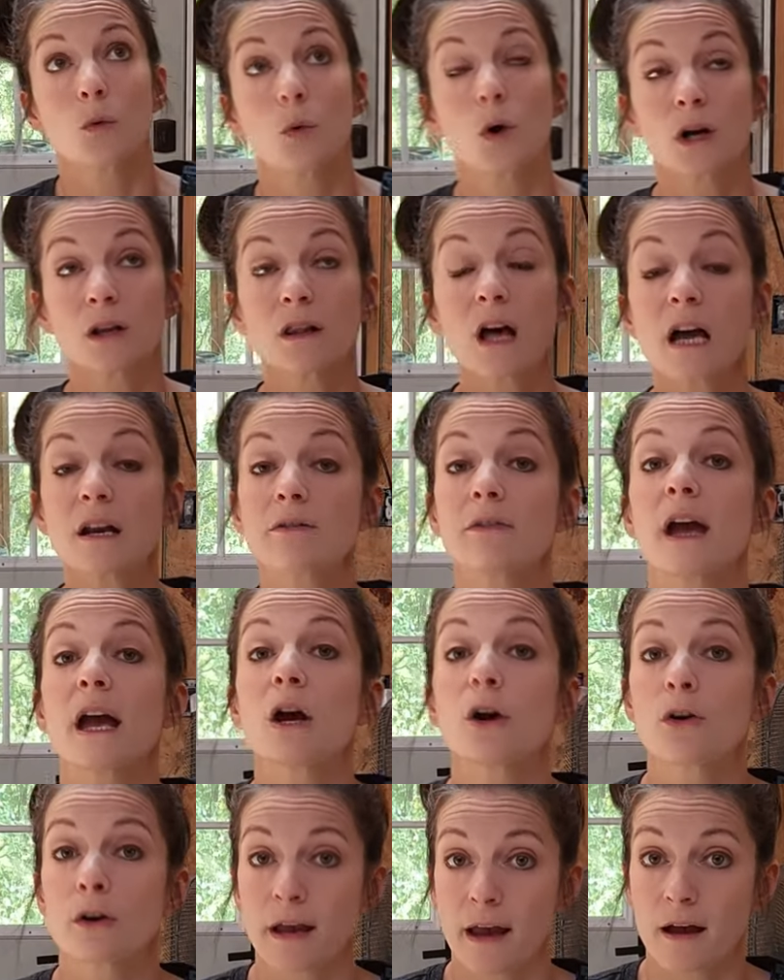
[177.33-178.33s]
were a lot of
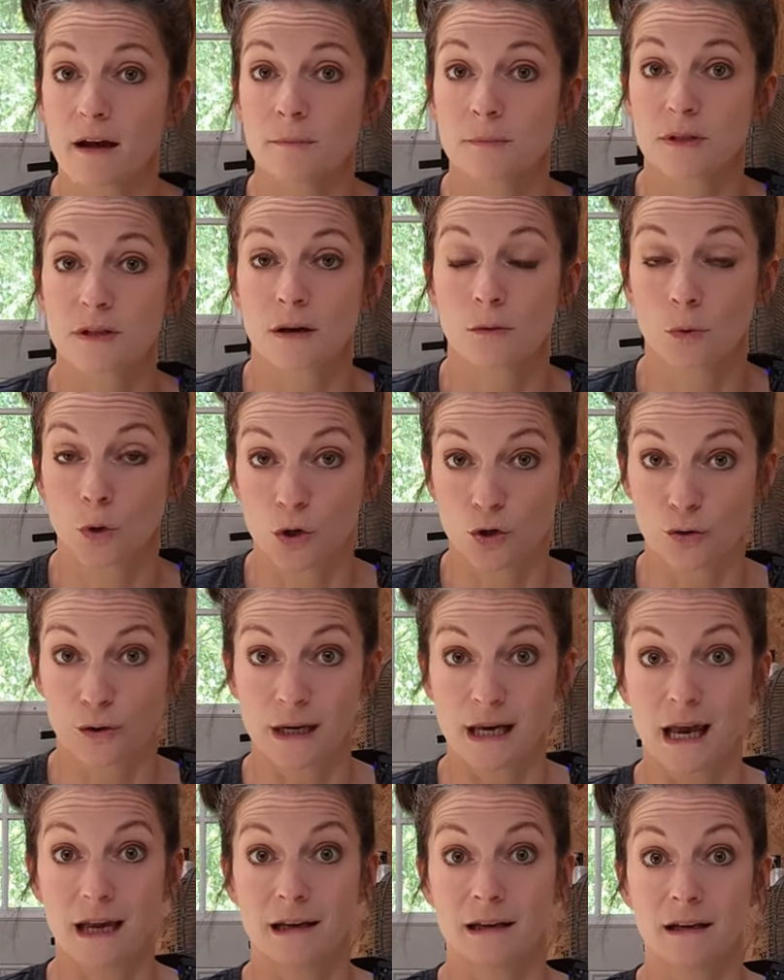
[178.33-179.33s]
air gaps that were
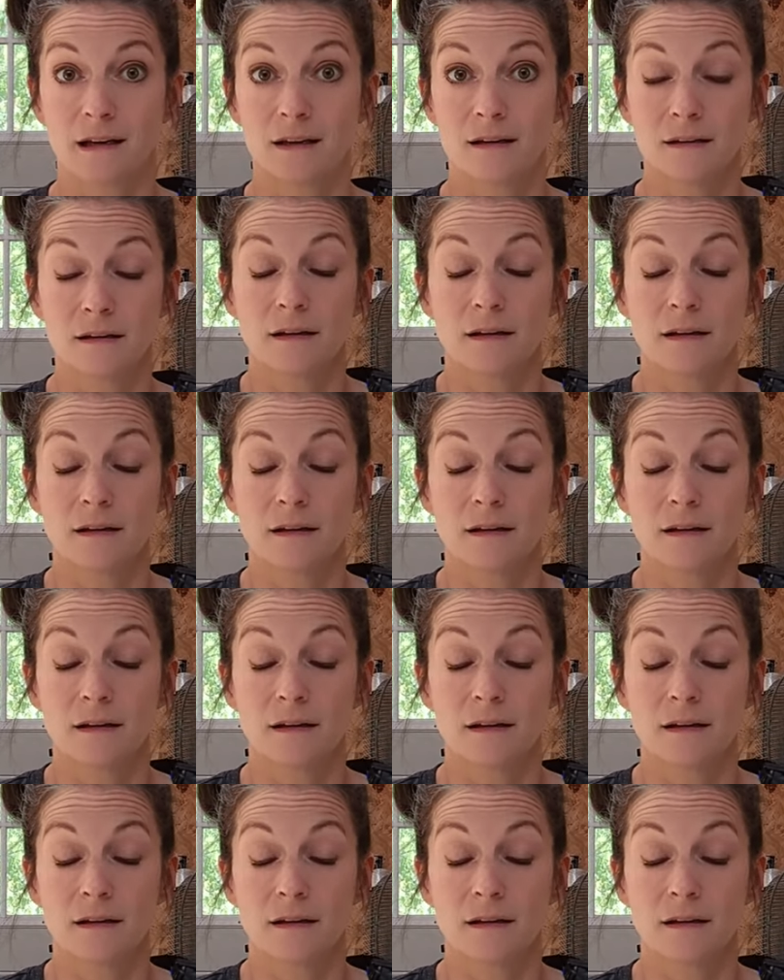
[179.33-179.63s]
created